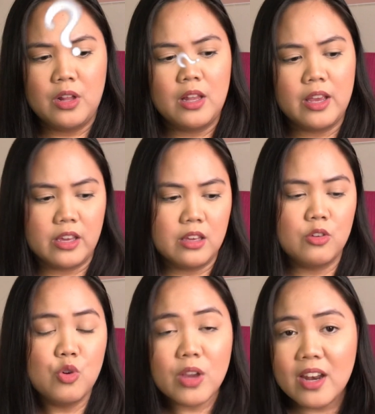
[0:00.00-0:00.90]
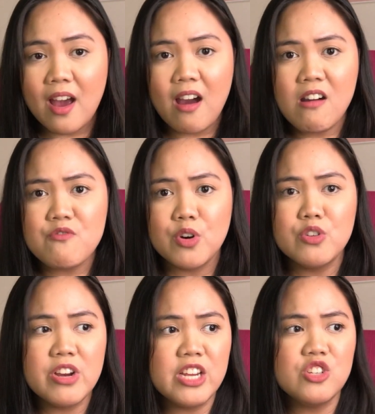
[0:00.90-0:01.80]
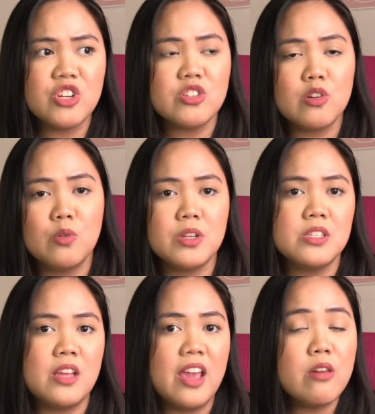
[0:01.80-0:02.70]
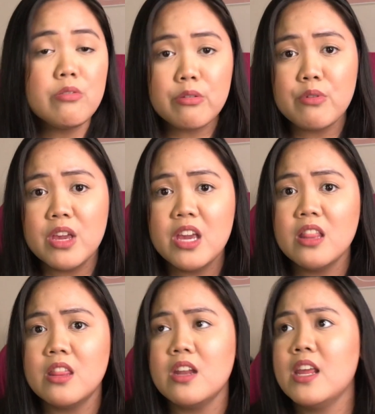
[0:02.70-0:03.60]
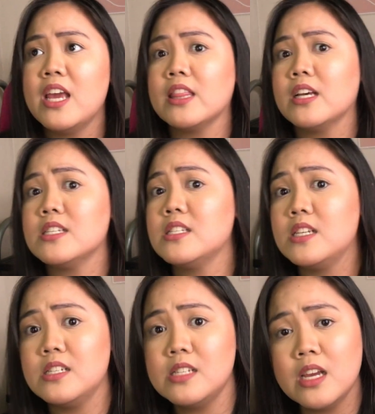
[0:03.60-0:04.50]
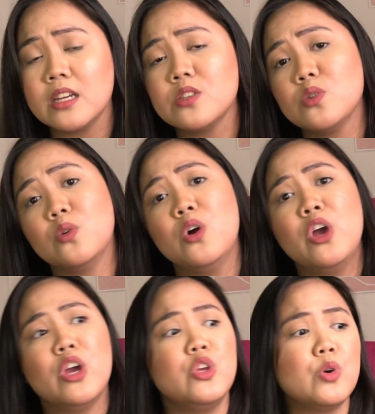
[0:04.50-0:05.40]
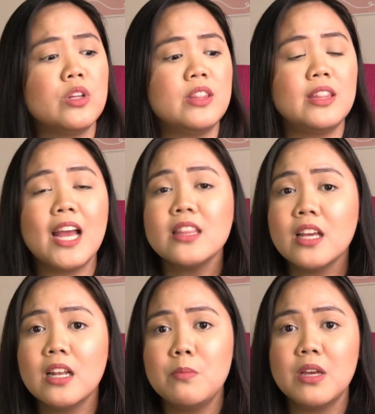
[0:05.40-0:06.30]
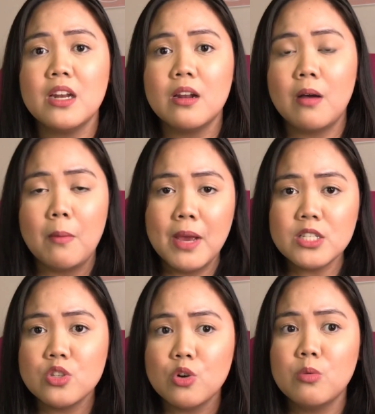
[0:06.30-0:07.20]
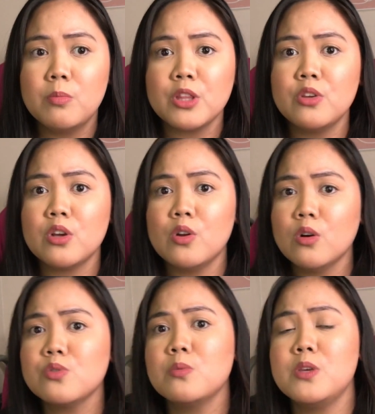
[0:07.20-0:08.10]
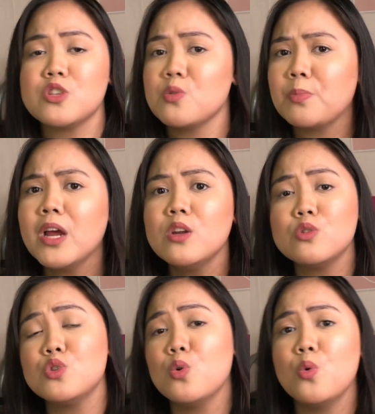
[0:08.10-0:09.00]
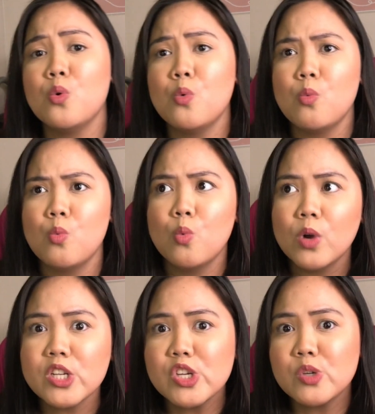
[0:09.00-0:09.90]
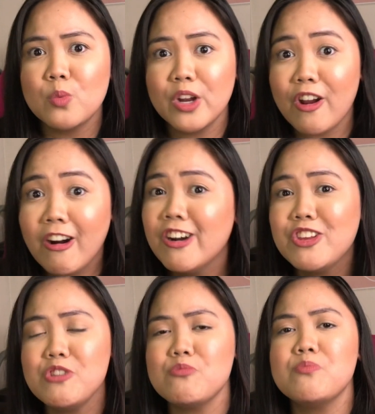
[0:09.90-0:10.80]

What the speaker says: Like you can have a range as low as A3 and then hit a C6. So you could technically be a mezzo, but you can also be a soprano. So which one are you?